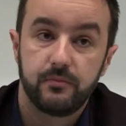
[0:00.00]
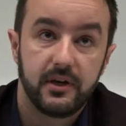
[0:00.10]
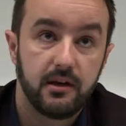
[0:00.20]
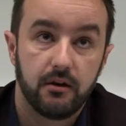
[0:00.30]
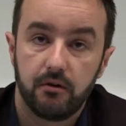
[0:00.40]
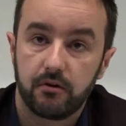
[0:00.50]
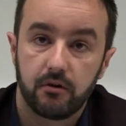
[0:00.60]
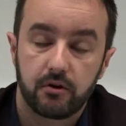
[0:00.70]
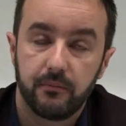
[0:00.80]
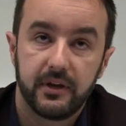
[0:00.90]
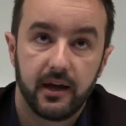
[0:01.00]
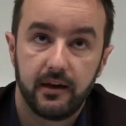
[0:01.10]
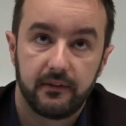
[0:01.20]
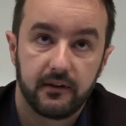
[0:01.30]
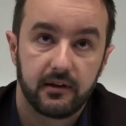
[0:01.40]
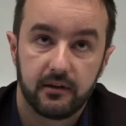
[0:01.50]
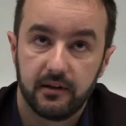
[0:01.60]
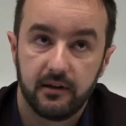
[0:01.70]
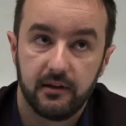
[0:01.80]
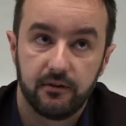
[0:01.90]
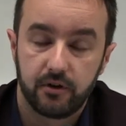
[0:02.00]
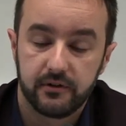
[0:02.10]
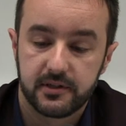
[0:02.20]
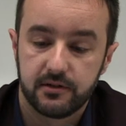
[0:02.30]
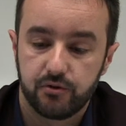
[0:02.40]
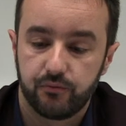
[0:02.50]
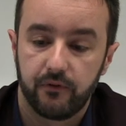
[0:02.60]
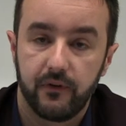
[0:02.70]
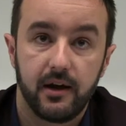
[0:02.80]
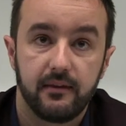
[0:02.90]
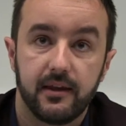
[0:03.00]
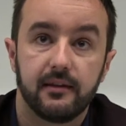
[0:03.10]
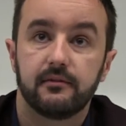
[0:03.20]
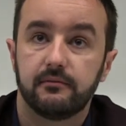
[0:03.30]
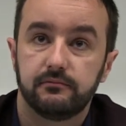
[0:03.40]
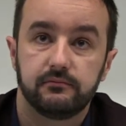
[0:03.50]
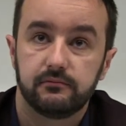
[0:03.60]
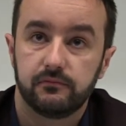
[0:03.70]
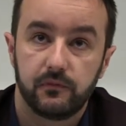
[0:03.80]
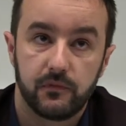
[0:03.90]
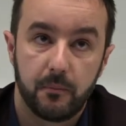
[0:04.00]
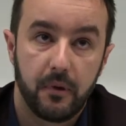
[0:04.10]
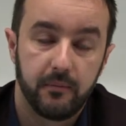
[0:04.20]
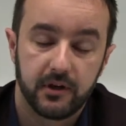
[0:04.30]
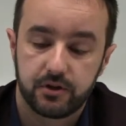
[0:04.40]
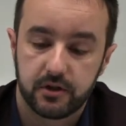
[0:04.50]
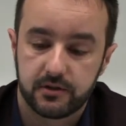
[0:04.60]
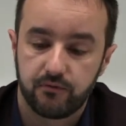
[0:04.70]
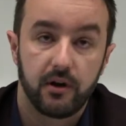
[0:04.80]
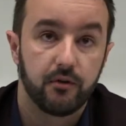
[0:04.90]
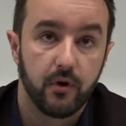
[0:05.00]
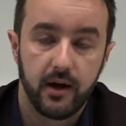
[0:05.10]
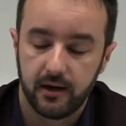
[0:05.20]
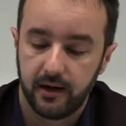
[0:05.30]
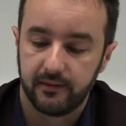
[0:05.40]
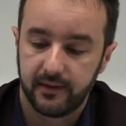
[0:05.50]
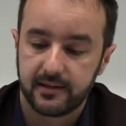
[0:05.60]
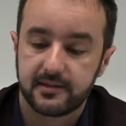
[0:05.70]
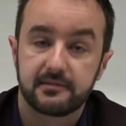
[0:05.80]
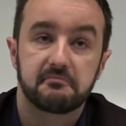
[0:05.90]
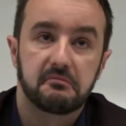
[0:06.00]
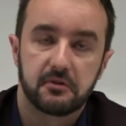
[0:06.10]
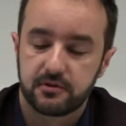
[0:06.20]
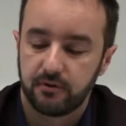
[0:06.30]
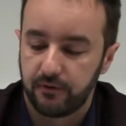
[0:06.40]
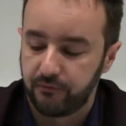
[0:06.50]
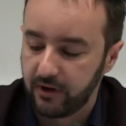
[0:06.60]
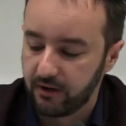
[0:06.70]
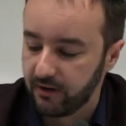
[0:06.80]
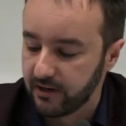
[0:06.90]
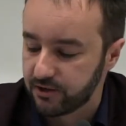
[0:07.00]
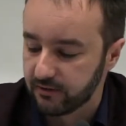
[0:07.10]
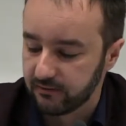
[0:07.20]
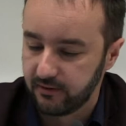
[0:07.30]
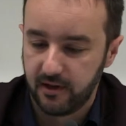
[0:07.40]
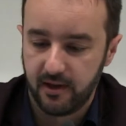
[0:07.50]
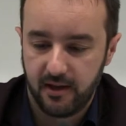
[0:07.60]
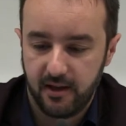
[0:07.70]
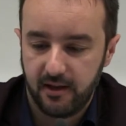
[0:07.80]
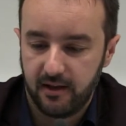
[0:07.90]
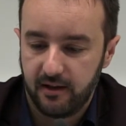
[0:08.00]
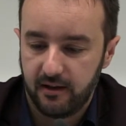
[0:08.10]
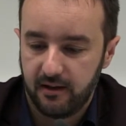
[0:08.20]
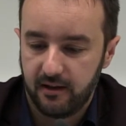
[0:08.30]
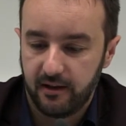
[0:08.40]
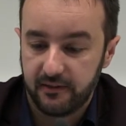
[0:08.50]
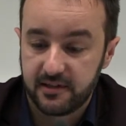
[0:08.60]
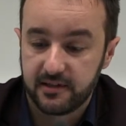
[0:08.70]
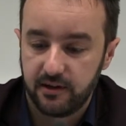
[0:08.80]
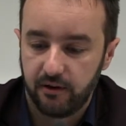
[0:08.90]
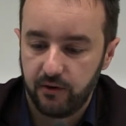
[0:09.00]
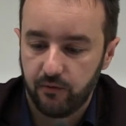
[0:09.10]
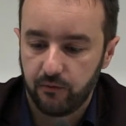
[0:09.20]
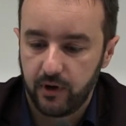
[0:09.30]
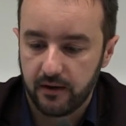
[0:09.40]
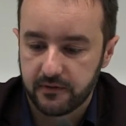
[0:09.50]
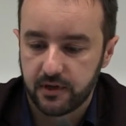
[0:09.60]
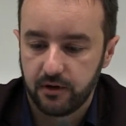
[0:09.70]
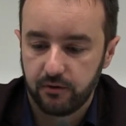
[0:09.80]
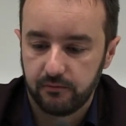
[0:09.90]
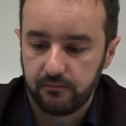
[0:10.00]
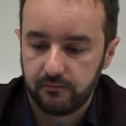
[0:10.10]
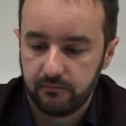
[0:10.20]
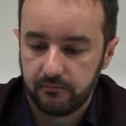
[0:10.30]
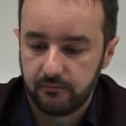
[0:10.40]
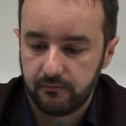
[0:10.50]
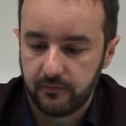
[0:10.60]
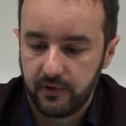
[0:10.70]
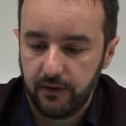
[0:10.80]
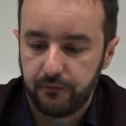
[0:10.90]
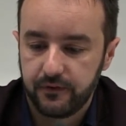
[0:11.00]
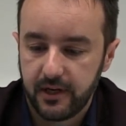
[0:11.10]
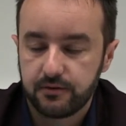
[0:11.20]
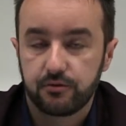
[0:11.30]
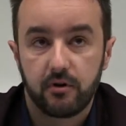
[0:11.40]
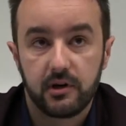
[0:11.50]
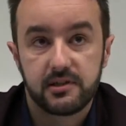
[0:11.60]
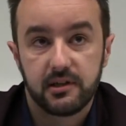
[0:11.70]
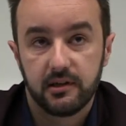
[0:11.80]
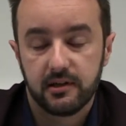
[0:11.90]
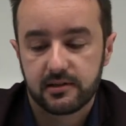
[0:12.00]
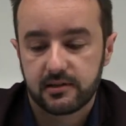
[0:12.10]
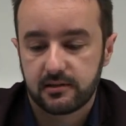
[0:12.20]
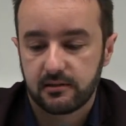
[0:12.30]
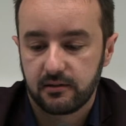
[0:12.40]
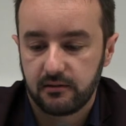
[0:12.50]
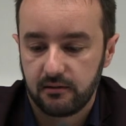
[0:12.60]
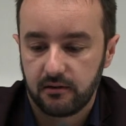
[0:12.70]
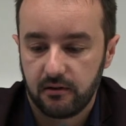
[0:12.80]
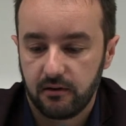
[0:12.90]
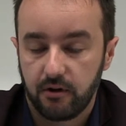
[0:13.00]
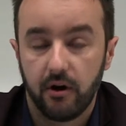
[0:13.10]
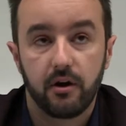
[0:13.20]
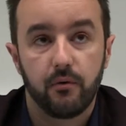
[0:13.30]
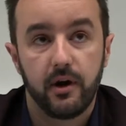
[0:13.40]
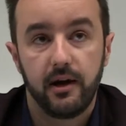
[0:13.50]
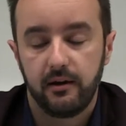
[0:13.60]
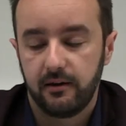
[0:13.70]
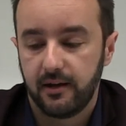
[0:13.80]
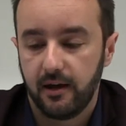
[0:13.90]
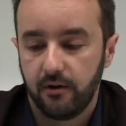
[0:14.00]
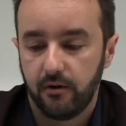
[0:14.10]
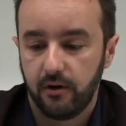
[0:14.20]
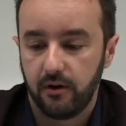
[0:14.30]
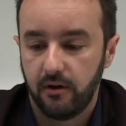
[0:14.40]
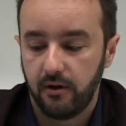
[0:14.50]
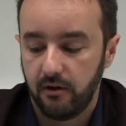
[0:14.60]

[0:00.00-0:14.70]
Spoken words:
too many long or complicated things in the content you provide, then the public just run away, and that's a sort of regulation. And this is the only one we have. So if net neutrality is going away now,